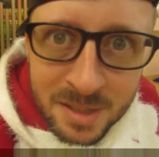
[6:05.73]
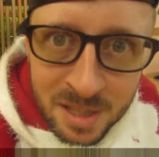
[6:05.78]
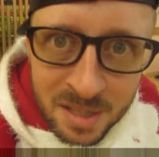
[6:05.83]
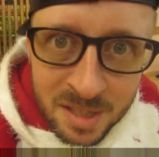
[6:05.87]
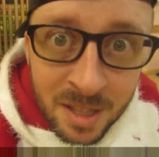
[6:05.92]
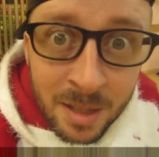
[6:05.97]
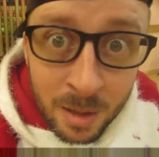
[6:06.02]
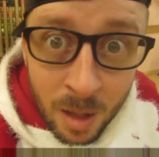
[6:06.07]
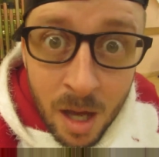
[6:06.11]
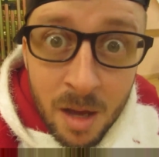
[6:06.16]

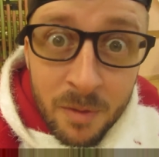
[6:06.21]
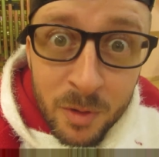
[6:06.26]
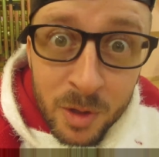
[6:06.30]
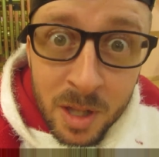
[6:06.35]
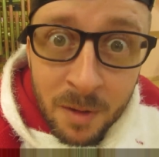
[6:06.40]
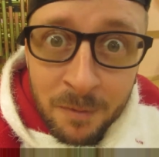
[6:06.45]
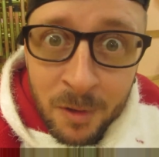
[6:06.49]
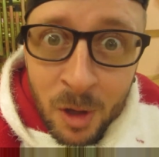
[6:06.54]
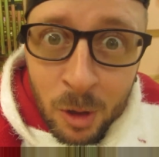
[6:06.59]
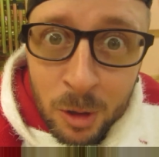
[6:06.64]
incident live on
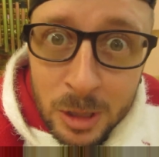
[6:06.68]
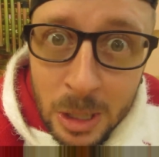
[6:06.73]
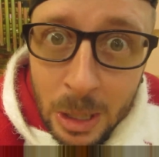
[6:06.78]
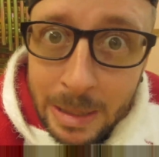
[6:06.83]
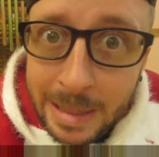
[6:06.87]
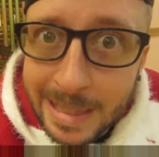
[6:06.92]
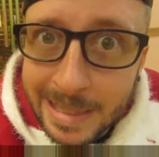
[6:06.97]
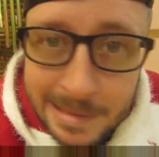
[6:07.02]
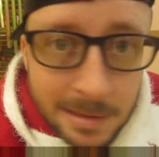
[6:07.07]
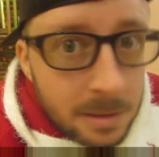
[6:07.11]
the vlog,
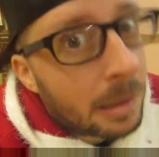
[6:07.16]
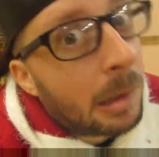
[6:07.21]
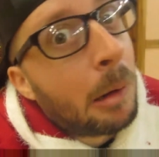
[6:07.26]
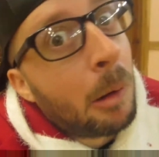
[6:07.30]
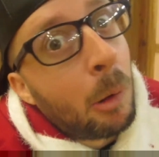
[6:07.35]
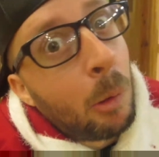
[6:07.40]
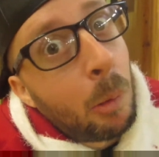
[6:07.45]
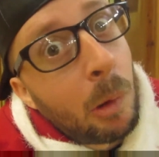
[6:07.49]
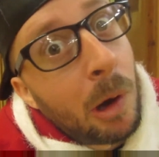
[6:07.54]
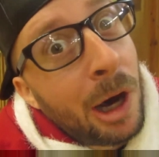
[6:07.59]
guys.
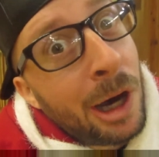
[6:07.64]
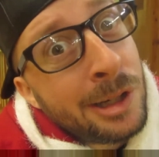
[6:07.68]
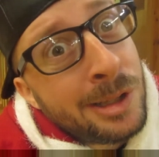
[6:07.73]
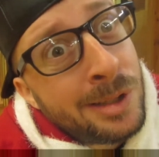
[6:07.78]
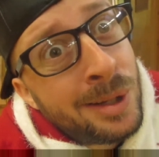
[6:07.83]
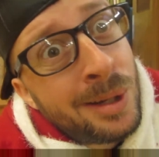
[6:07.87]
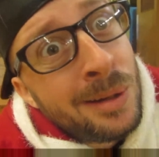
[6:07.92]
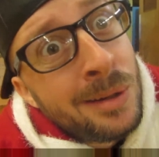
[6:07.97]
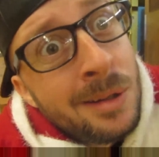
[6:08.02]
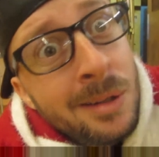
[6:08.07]

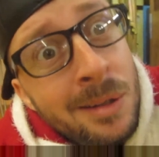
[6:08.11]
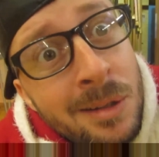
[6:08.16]
What?